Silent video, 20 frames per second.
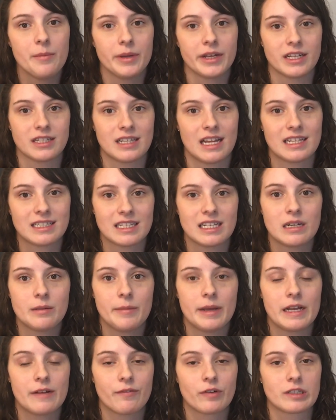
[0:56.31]
because that's gonna
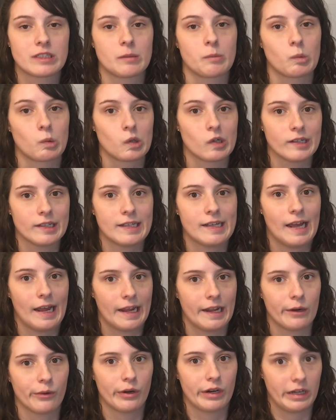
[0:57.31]
make for some really
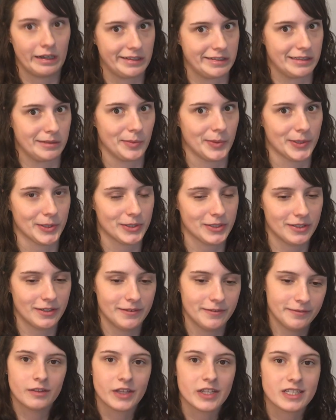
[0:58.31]
angry customers.